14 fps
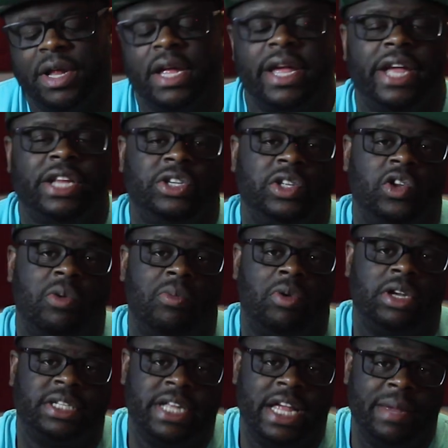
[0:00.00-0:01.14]
get you a little more
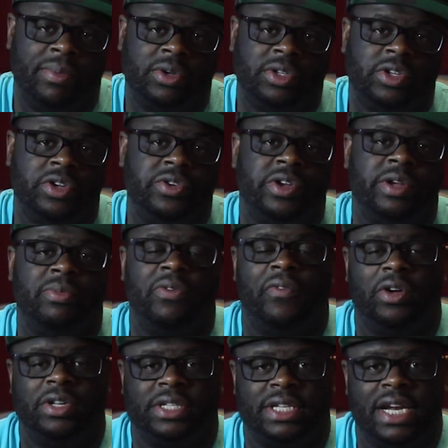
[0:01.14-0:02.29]
stable so you can move on
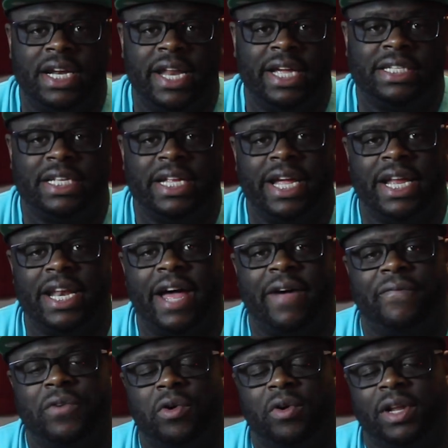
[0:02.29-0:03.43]
to the next thing and not
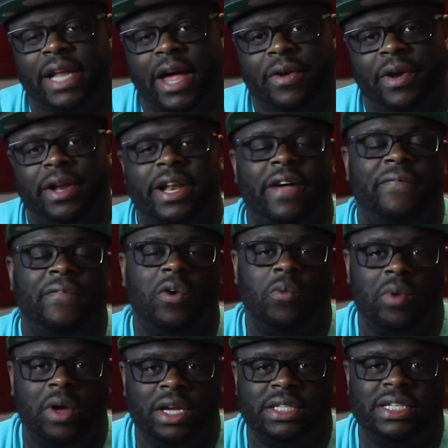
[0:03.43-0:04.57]
feel clouded, not feel
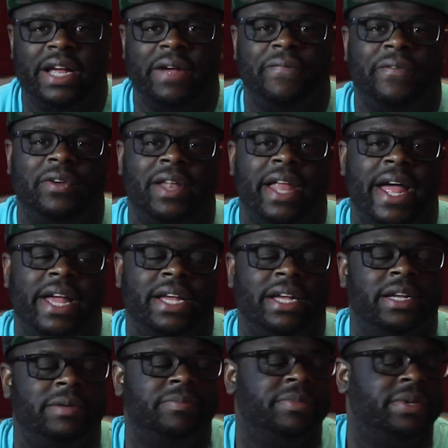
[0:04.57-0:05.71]
rushed, not feel like,
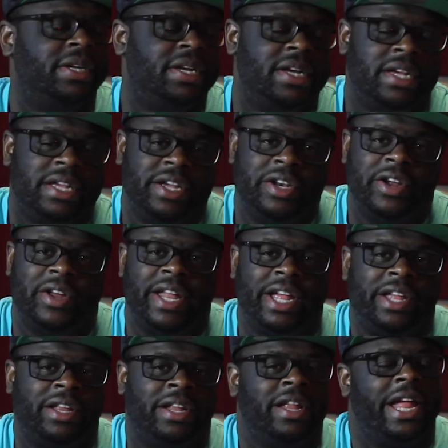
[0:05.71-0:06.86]
like
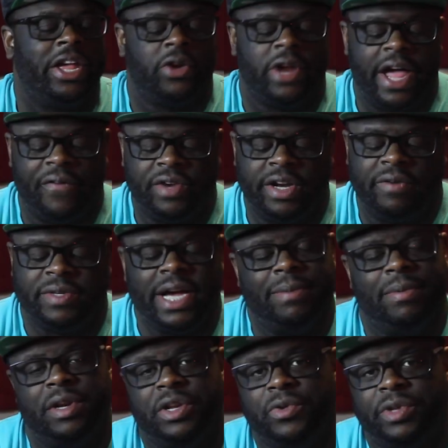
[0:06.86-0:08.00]
you don't have enough time to
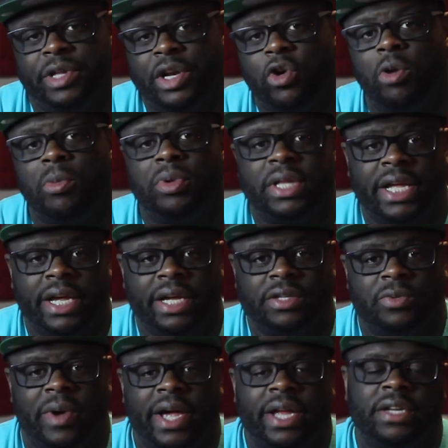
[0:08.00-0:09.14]
do the normal things,
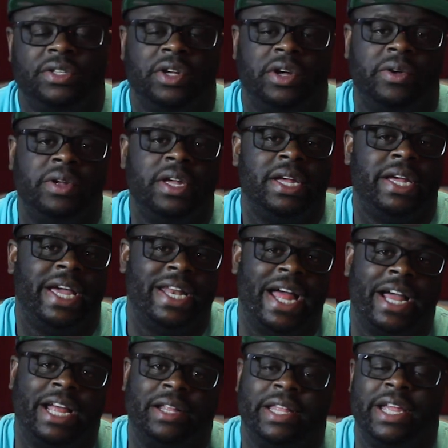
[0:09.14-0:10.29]
right? So an
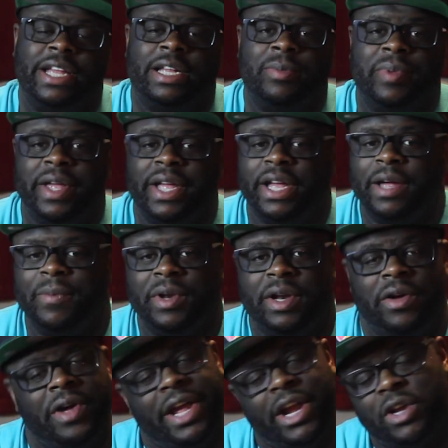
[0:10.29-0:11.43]
active thing could be, in
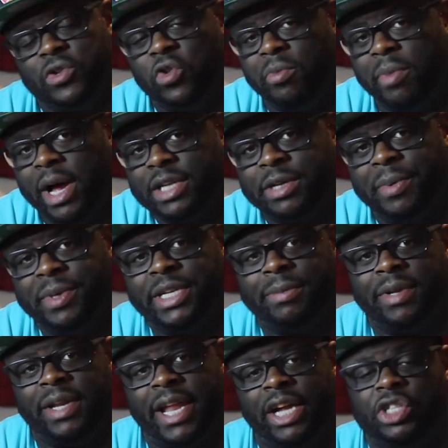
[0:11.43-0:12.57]
your toolbox could be something
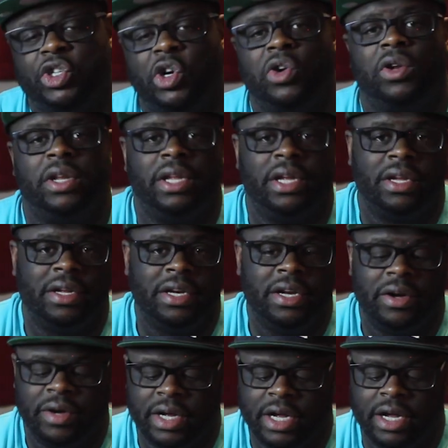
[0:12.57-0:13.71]
like journaling,
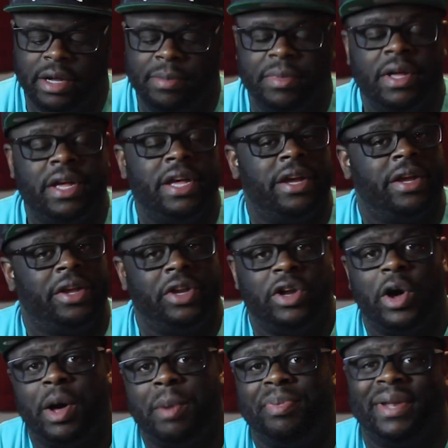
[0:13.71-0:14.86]
a
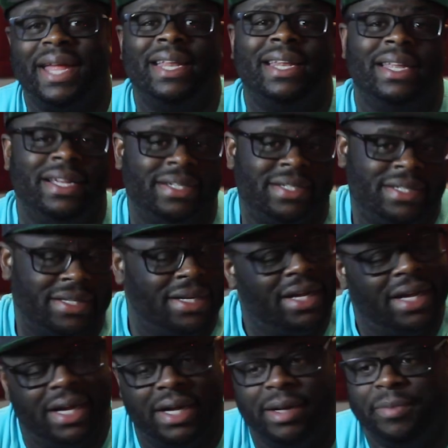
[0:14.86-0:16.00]
playlist,
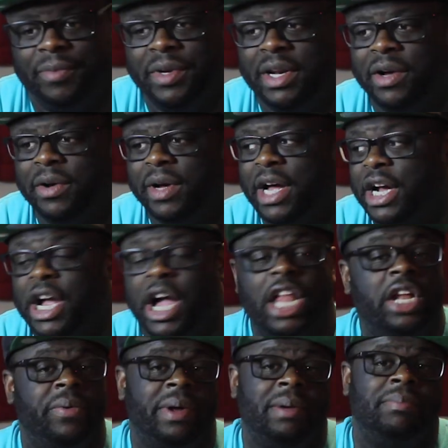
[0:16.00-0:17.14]
a
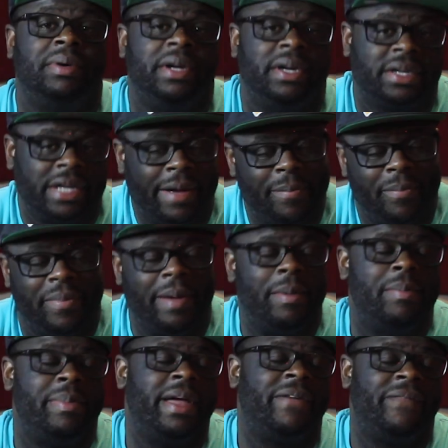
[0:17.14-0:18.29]
coloring book. I'm a
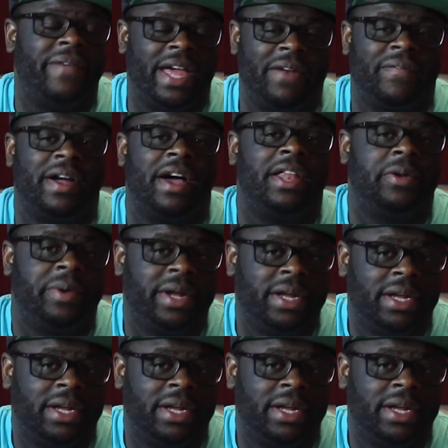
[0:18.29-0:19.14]
big fan of coloring,